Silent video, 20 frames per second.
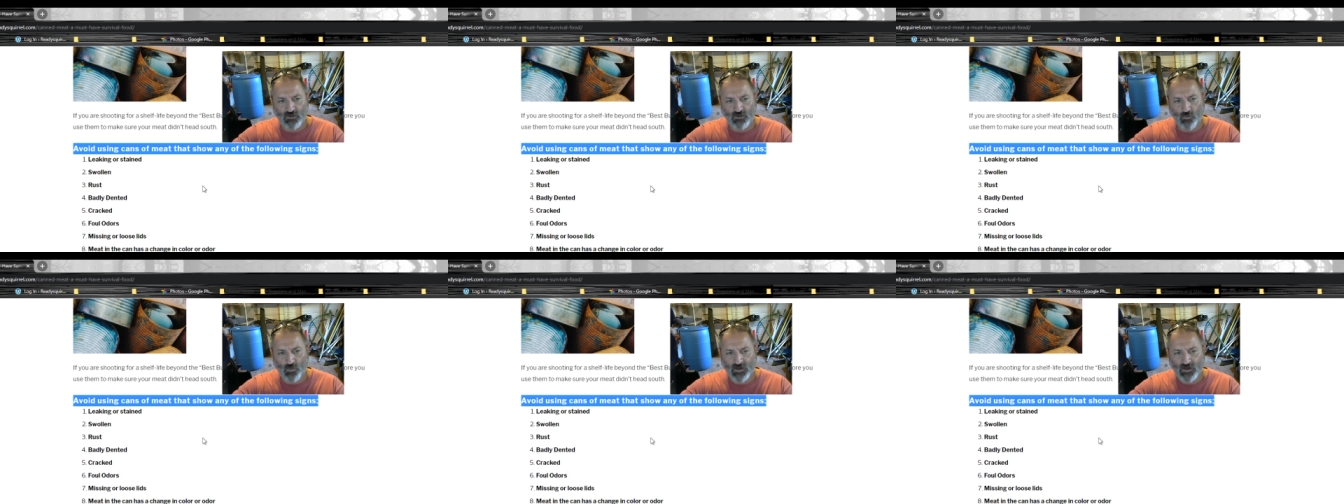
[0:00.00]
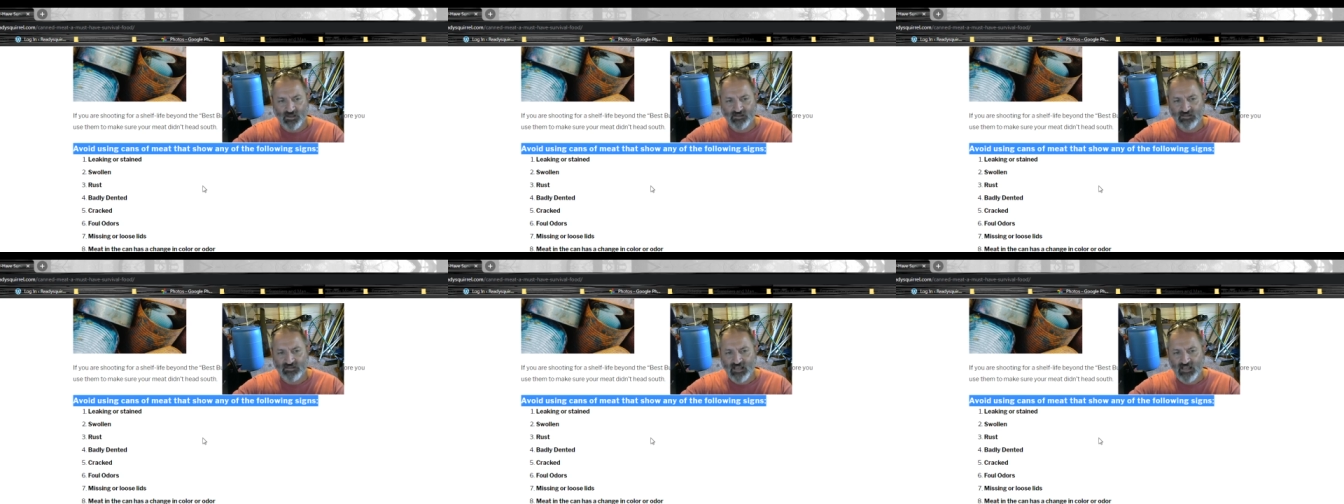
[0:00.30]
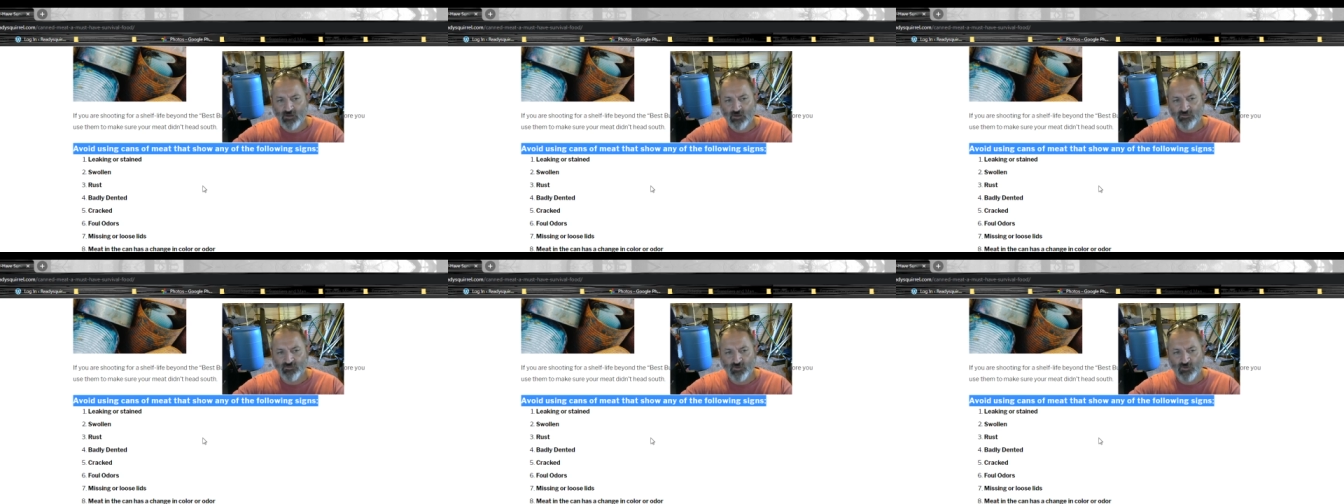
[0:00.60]
When in
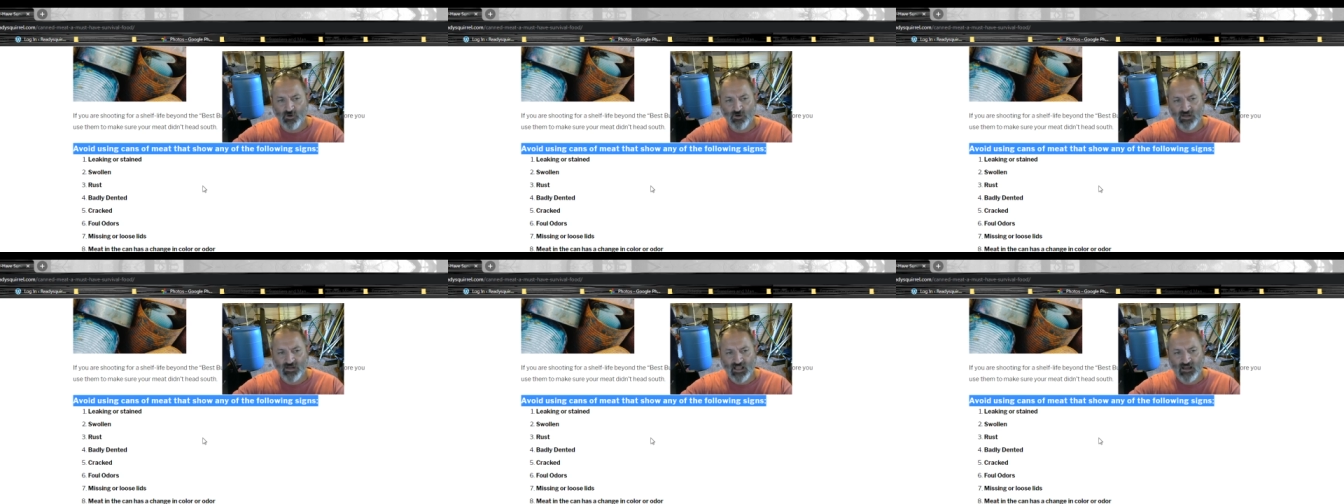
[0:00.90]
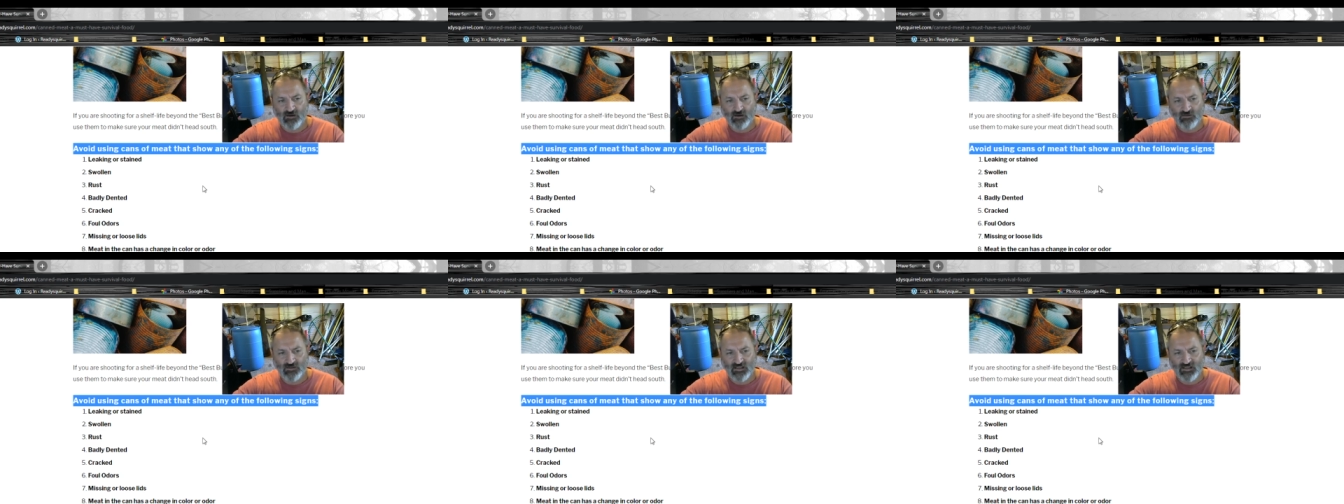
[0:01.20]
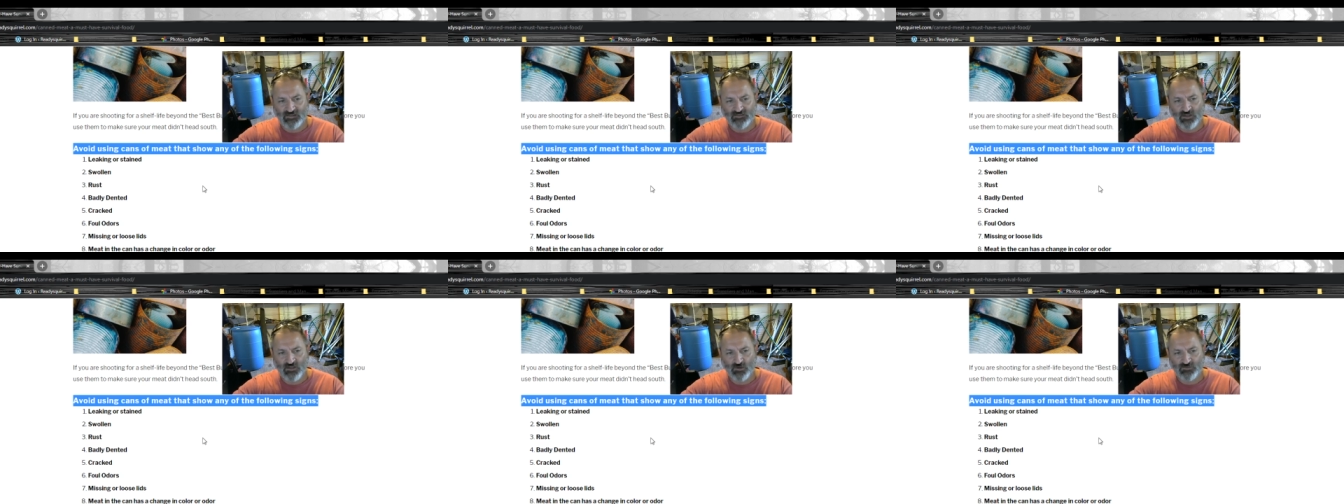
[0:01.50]
doubt, throw it out
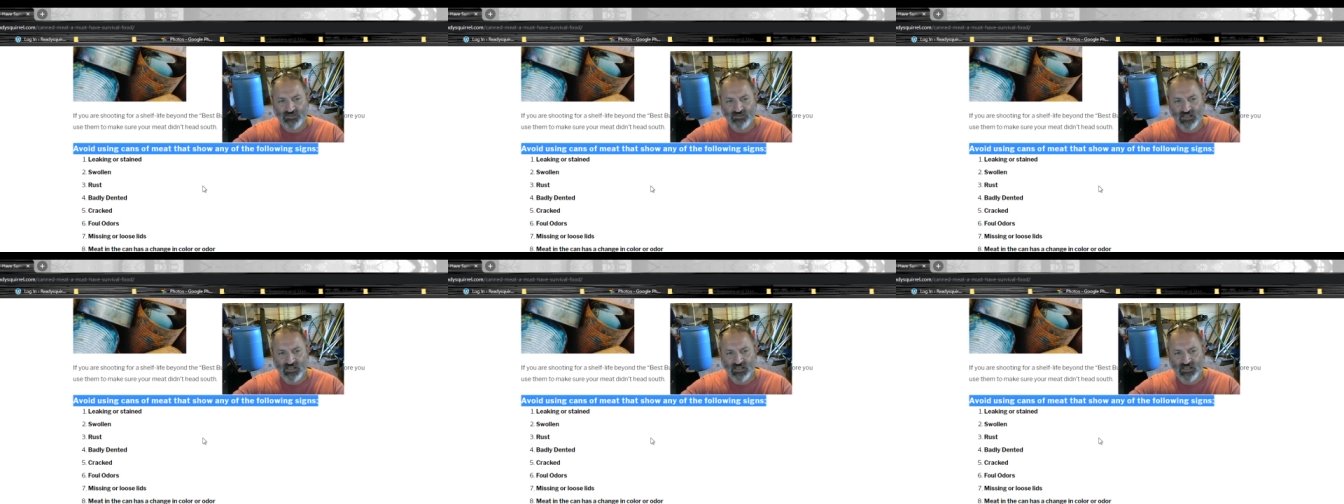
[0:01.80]
and don't